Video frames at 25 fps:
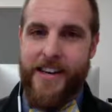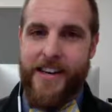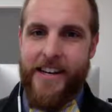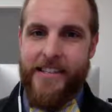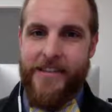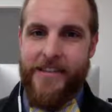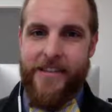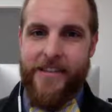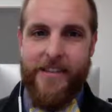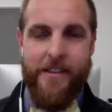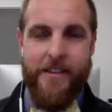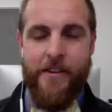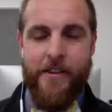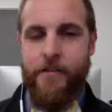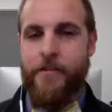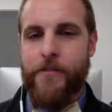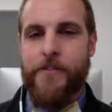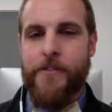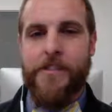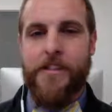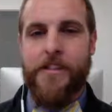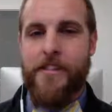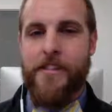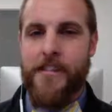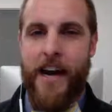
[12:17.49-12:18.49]
So they said, for
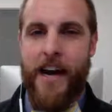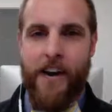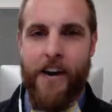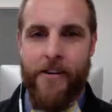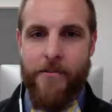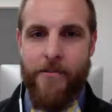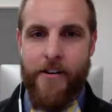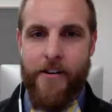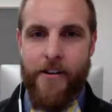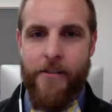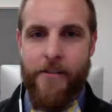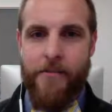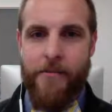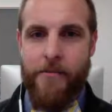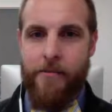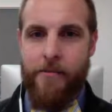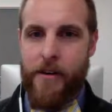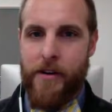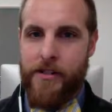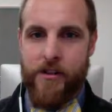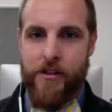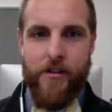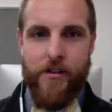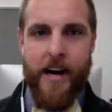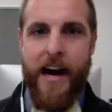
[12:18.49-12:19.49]
instance, a soccer field, a
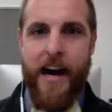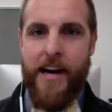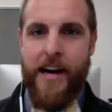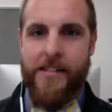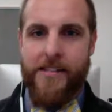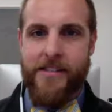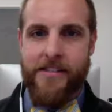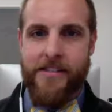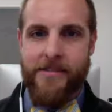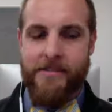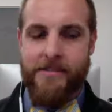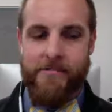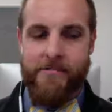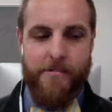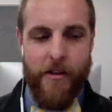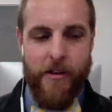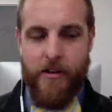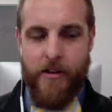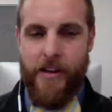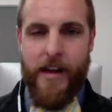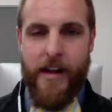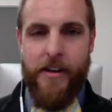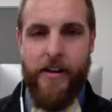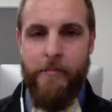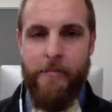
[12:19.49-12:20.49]
bunch of grass,
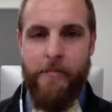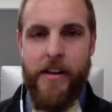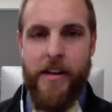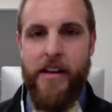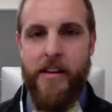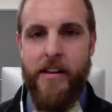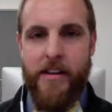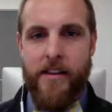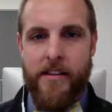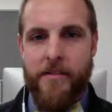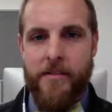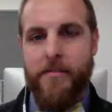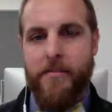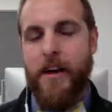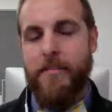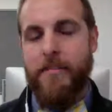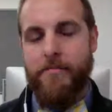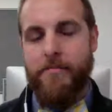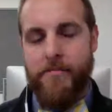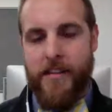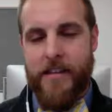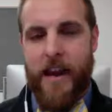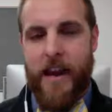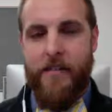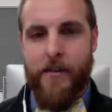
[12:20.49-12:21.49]
kind of meaningless, not
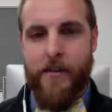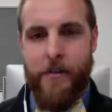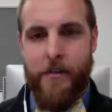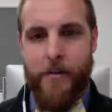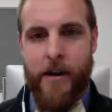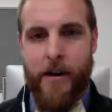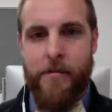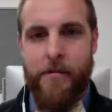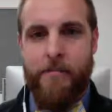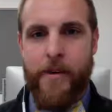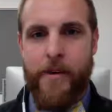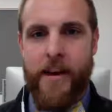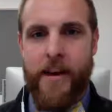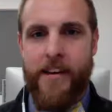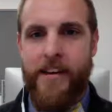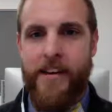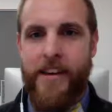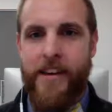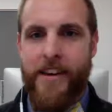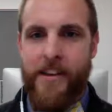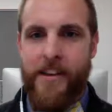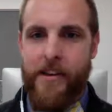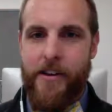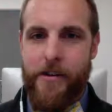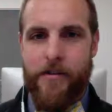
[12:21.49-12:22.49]
to everyone, but
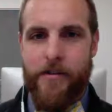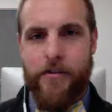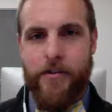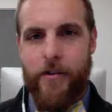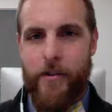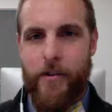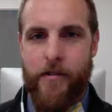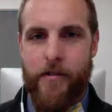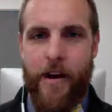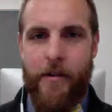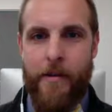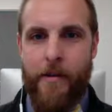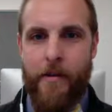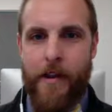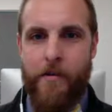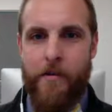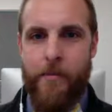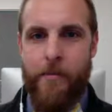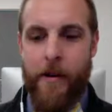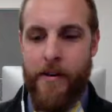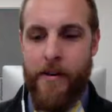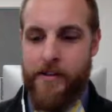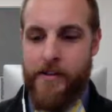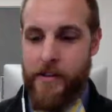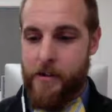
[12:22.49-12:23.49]
stroll around, whatever.
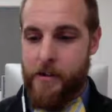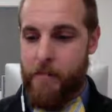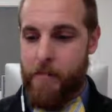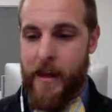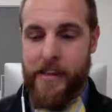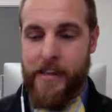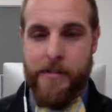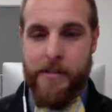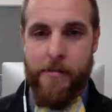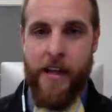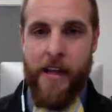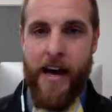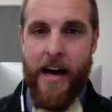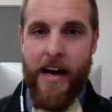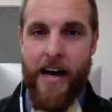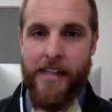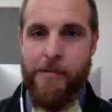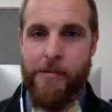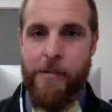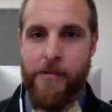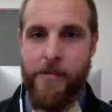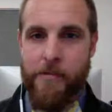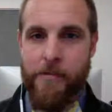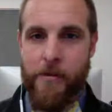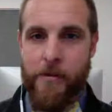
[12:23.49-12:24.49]
But all of a sudden you paint some lines,
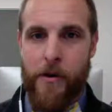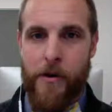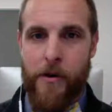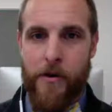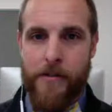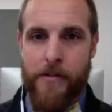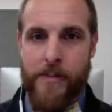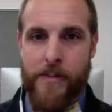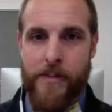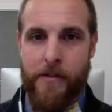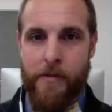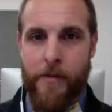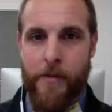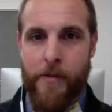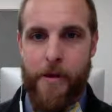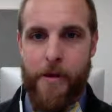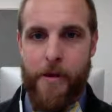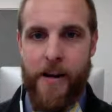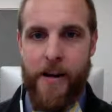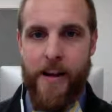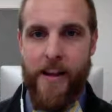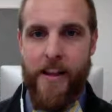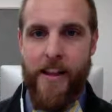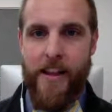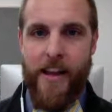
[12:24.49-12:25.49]
put some goals, give them a
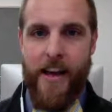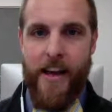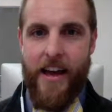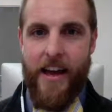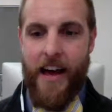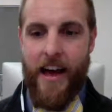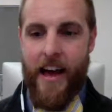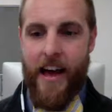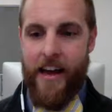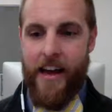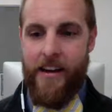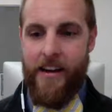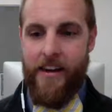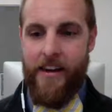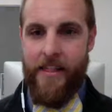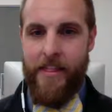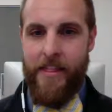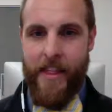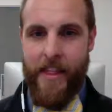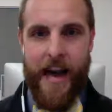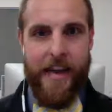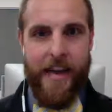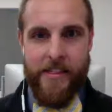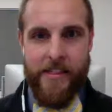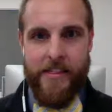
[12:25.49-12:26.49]
ball, and
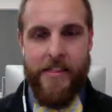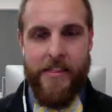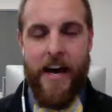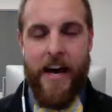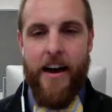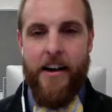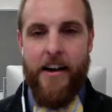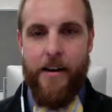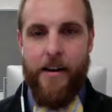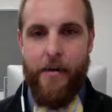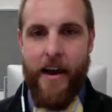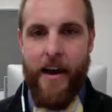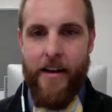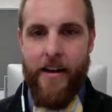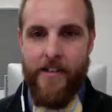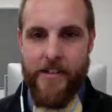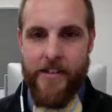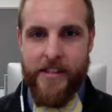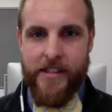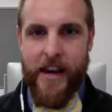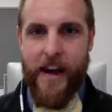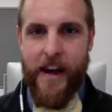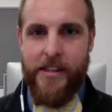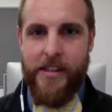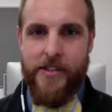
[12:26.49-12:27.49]
that is soccer. We have this
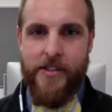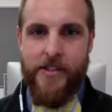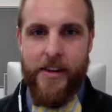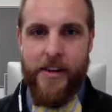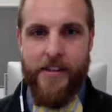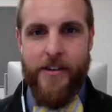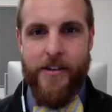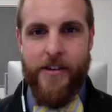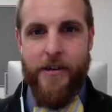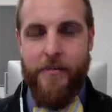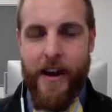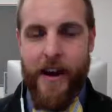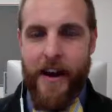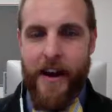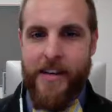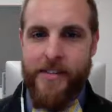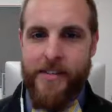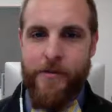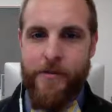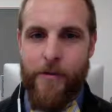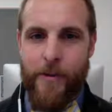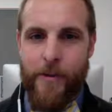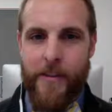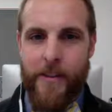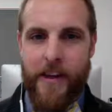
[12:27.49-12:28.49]
construct in our minds
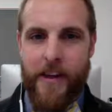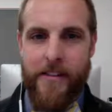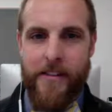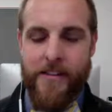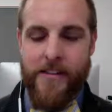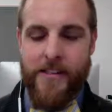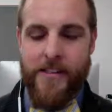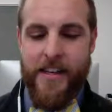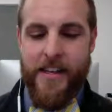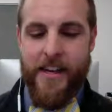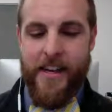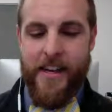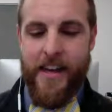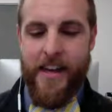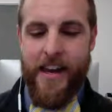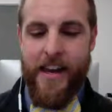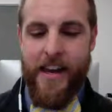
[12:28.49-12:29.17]
of what that looks like.